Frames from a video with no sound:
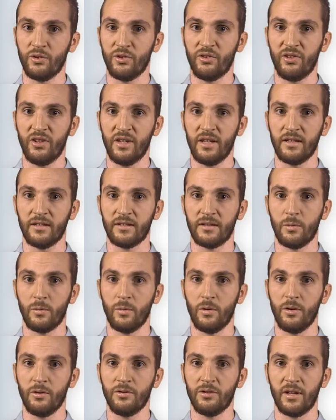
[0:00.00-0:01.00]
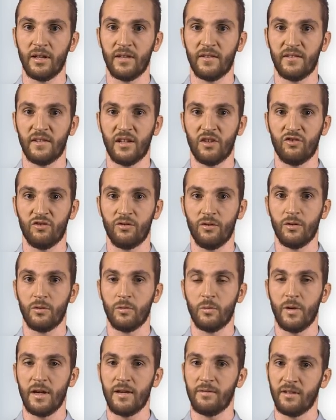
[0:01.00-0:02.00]
to seeing the world at such
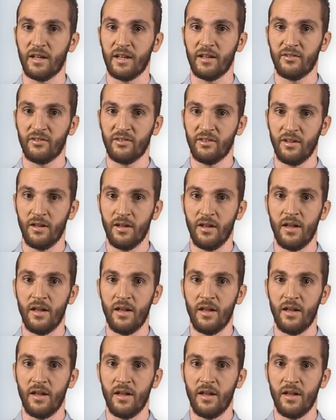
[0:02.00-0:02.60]
long wavelengths.